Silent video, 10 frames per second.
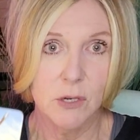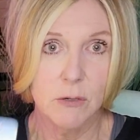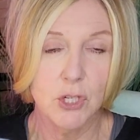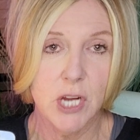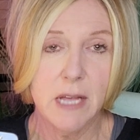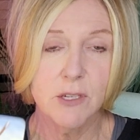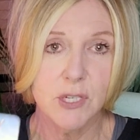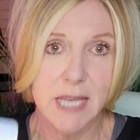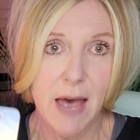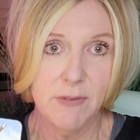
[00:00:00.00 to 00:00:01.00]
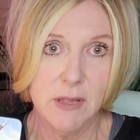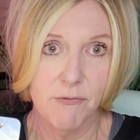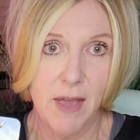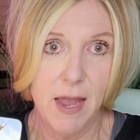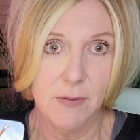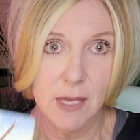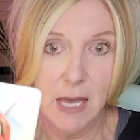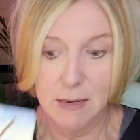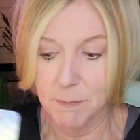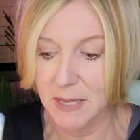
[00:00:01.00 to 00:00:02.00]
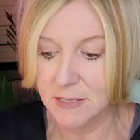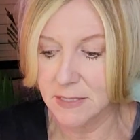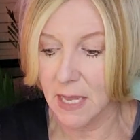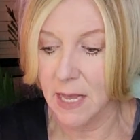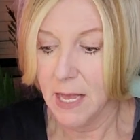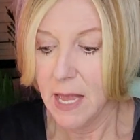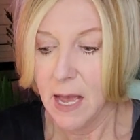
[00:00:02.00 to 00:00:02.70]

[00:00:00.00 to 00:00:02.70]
So your challenge is having the faith amidst, uh,